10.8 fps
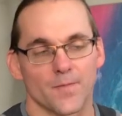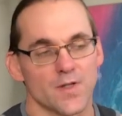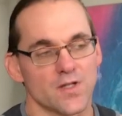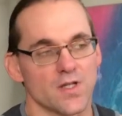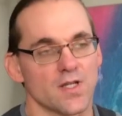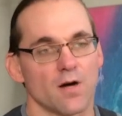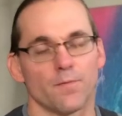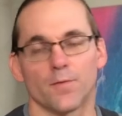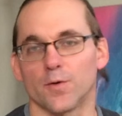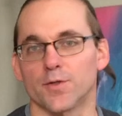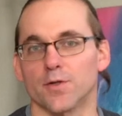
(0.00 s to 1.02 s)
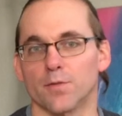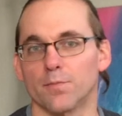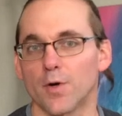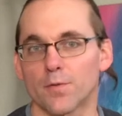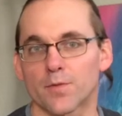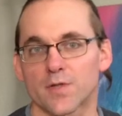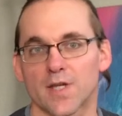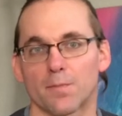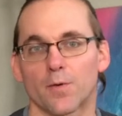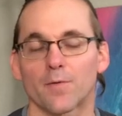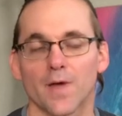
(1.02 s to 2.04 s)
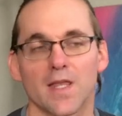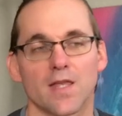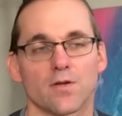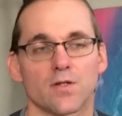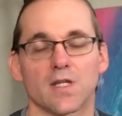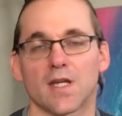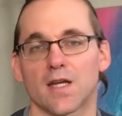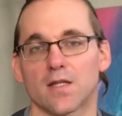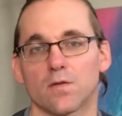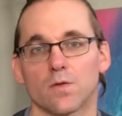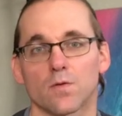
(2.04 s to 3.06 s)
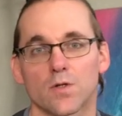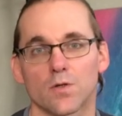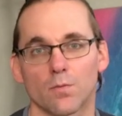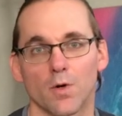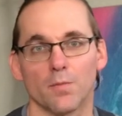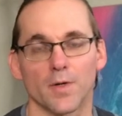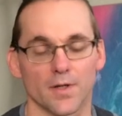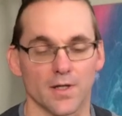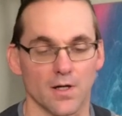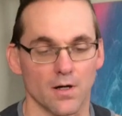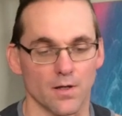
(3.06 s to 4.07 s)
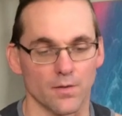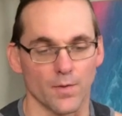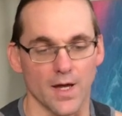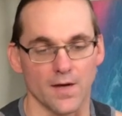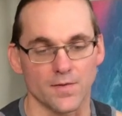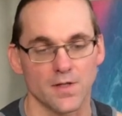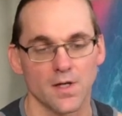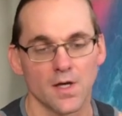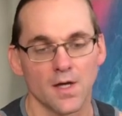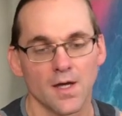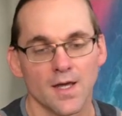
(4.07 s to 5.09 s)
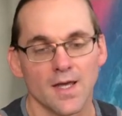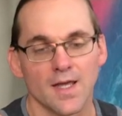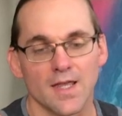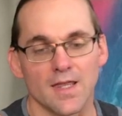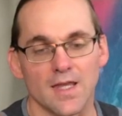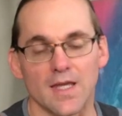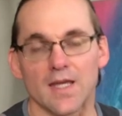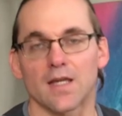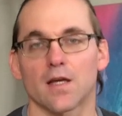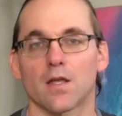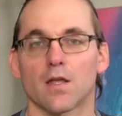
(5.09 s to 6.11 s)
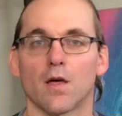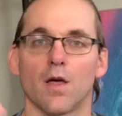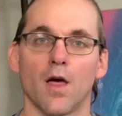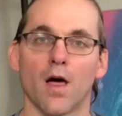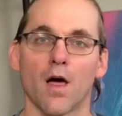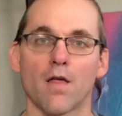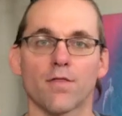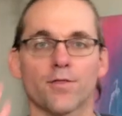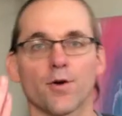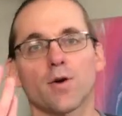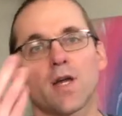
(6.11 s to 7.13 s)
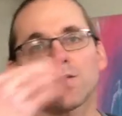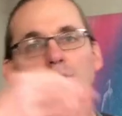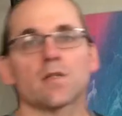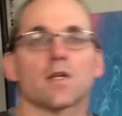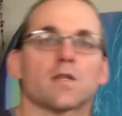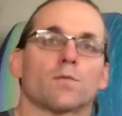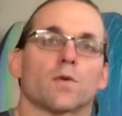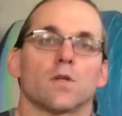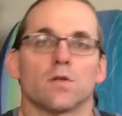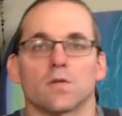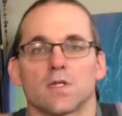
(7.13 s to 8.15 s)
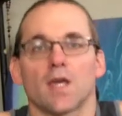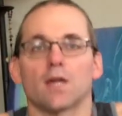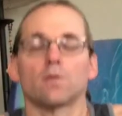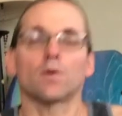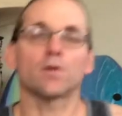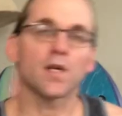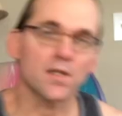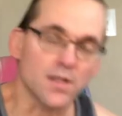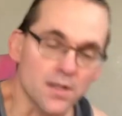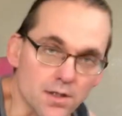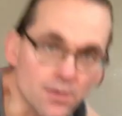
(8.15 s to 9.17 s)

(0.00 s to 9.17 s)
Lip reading: It's just helpful to both prevent energy and to increase your mobility on the waves. The third exercise that we're going to do is the ankle rotation. So